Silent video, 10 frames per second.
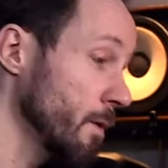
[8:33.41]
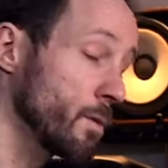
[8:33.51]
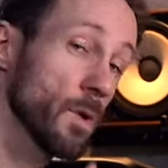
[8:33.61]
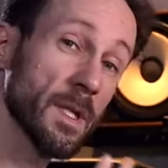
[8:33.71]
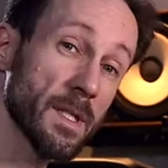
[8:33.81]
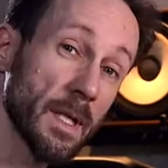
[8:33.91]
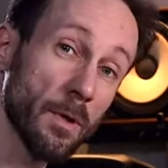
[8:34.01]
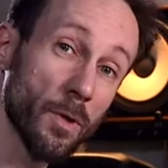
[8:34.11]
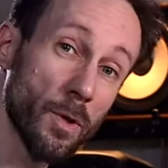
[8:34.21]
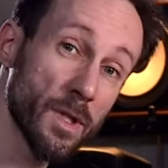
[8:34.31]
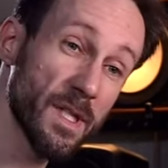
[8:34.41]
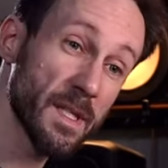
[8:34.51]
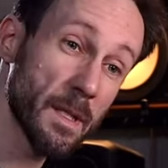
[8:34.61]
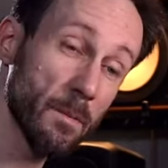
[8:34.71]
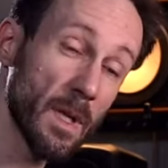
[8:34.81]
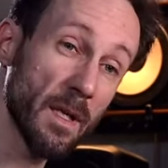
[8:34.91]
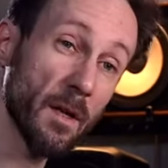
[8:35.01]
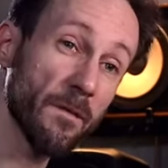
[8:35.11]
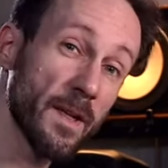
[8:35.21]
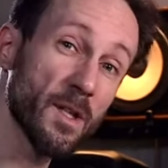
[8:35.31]
You're listening to your system and
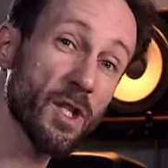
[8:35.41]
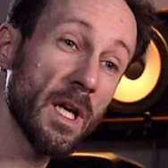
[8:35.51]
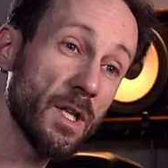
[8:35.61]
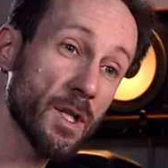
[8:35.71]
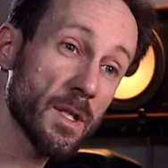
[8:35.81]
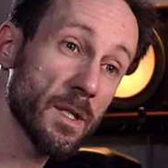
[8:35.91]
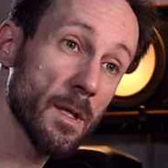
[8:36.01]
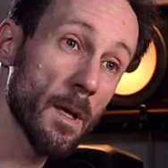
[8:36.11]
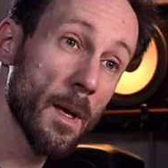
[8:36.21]
nothing changes,